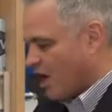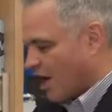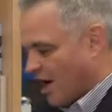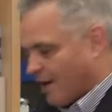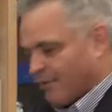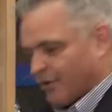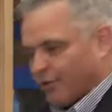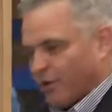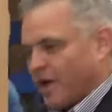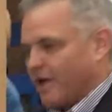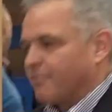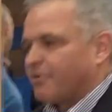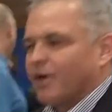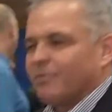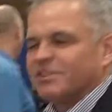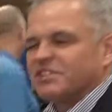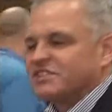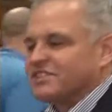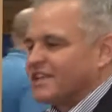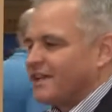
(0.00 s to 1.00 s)
common way.
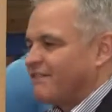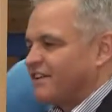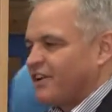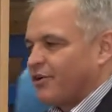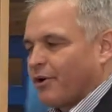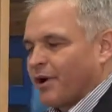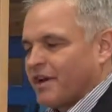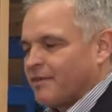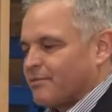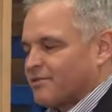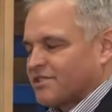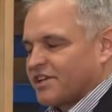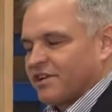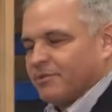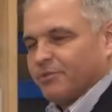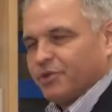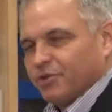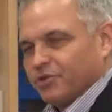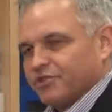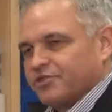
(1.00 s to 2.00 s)
Probably 70 or 80%
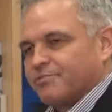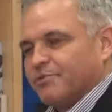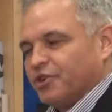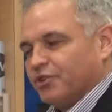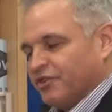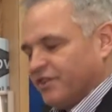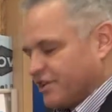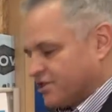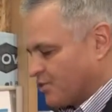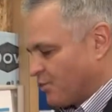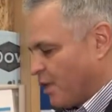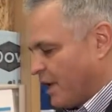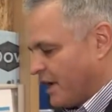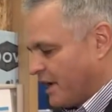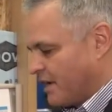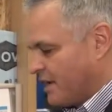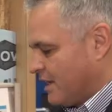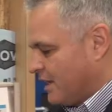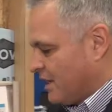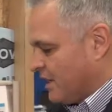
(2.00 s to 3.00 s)
of builders build this
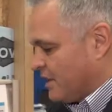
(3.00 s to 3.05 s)
way.